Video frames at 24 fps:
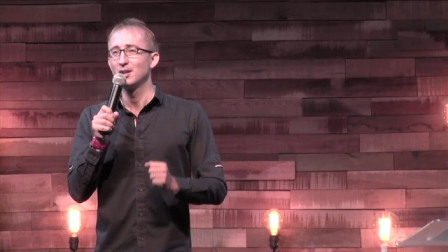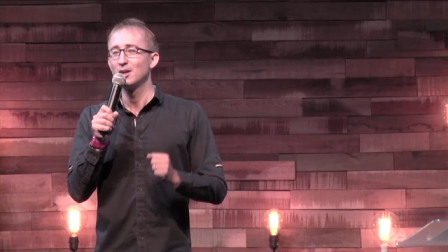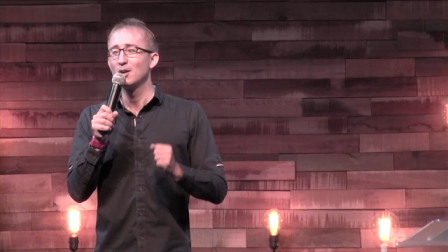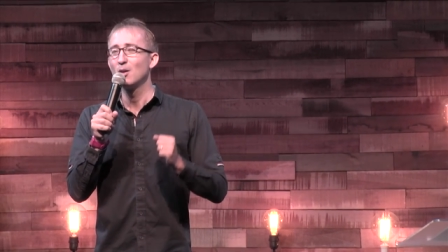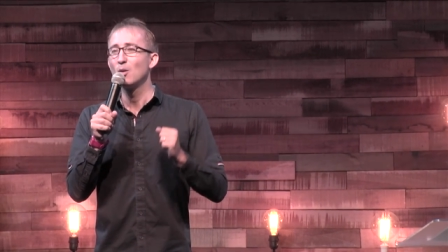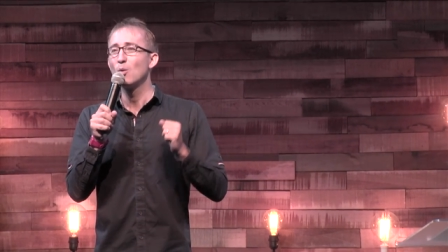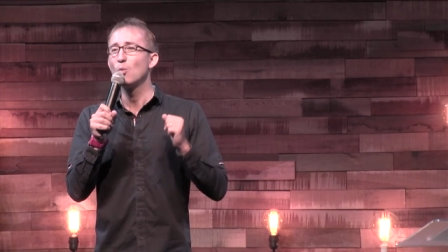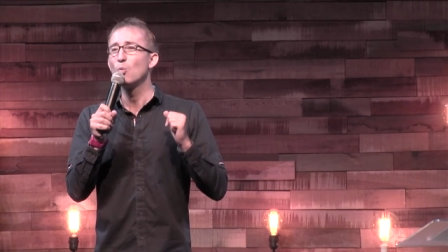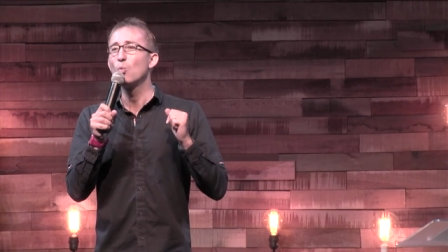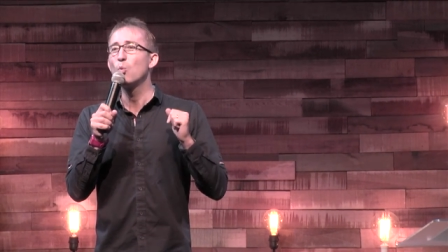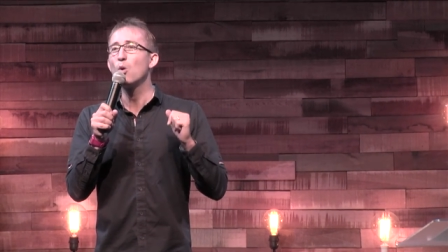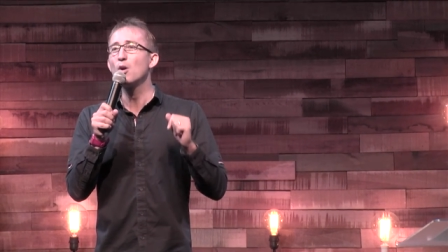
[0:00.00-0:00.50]

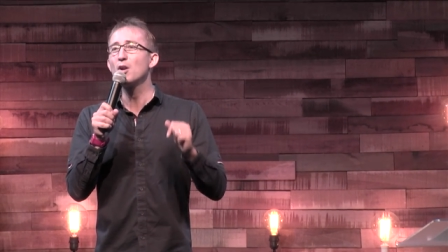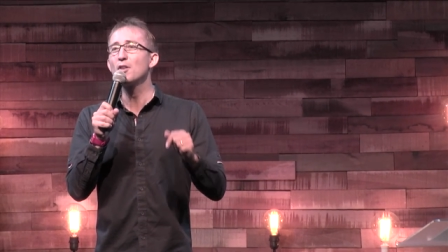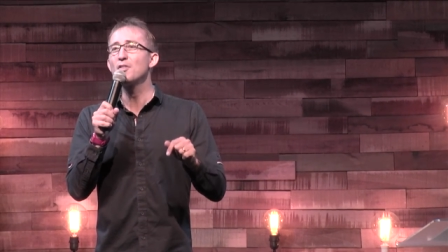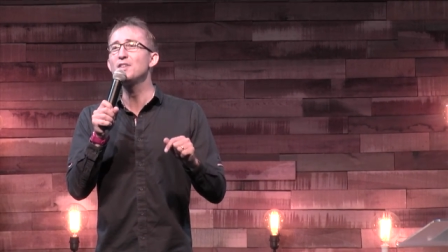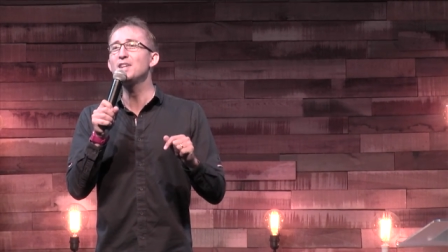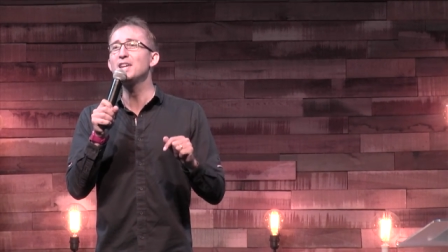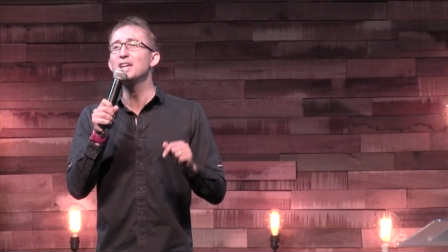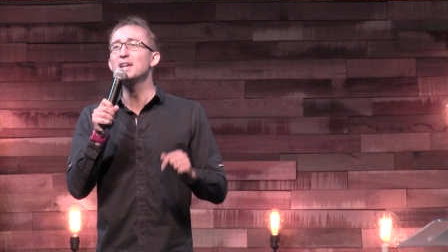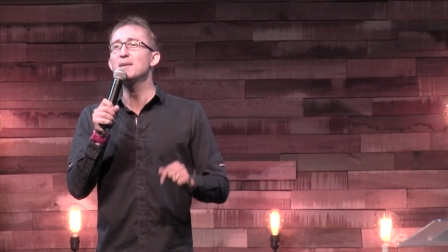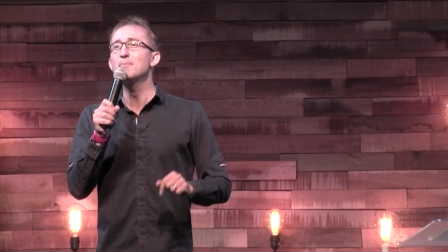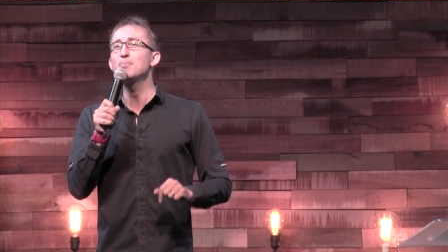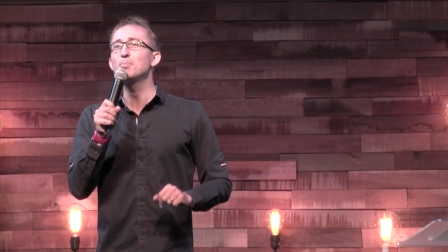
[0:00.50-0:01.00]
What are the
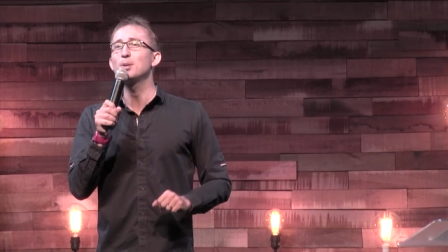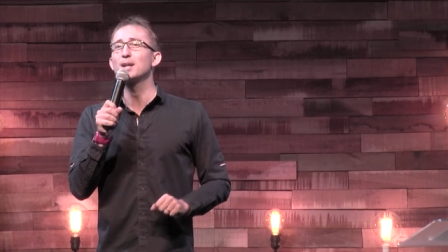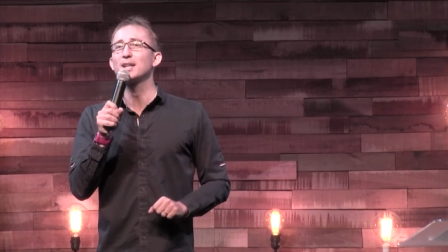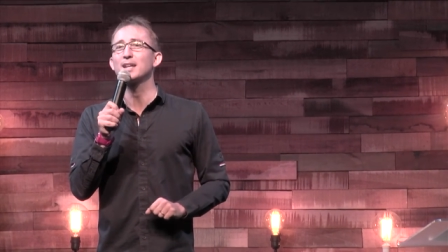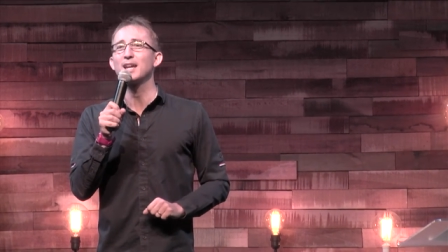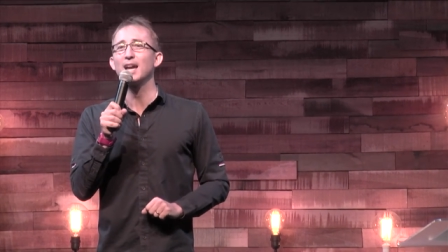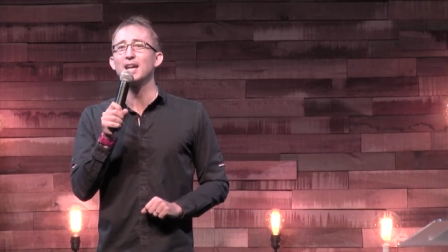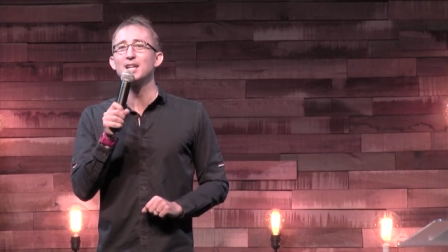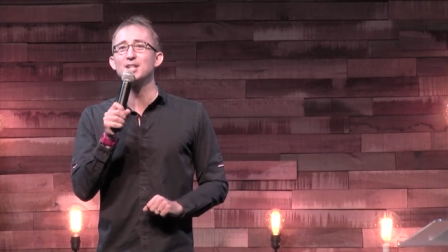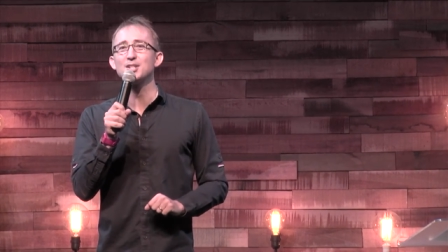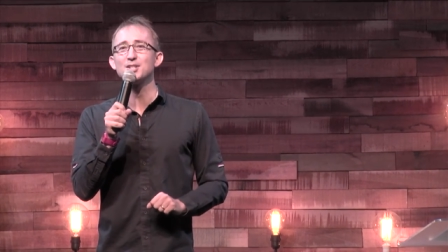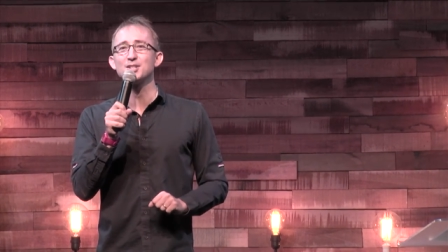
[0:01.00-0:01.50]

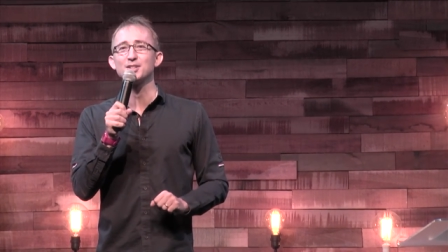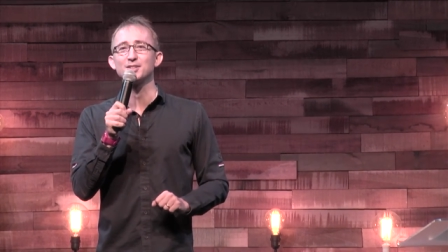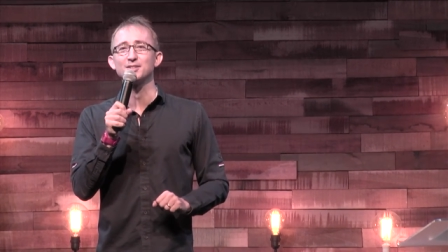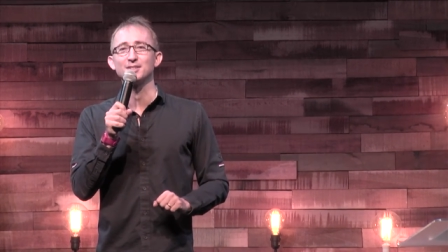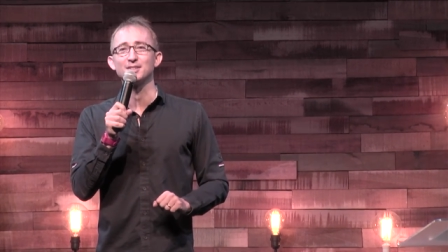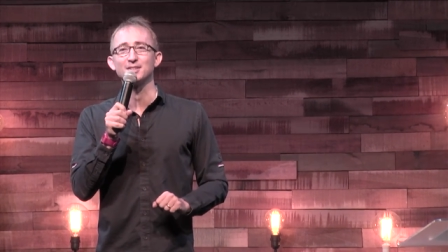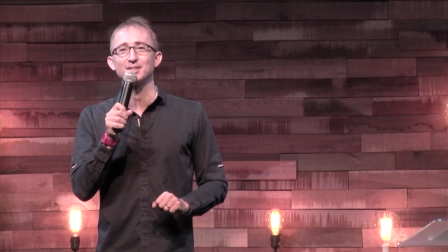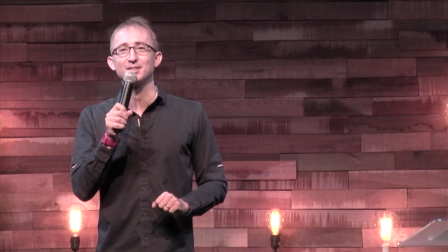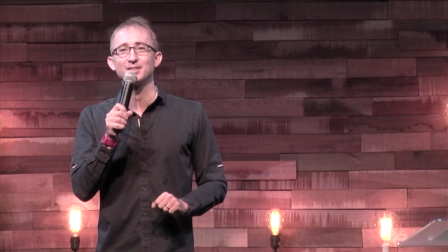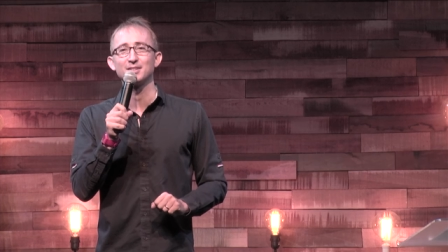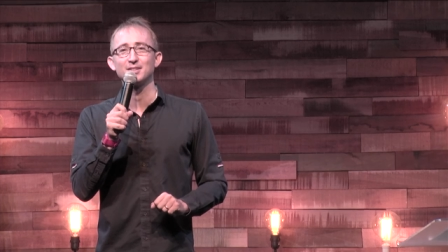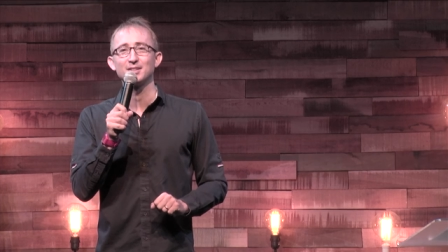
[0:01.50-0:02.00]

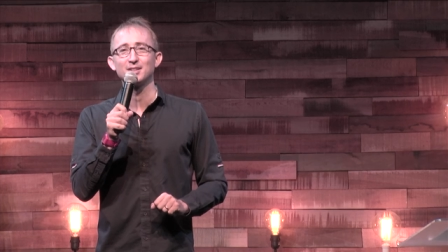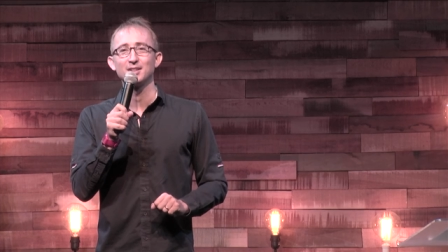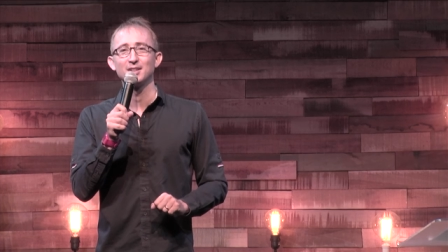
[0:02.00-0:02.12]
implications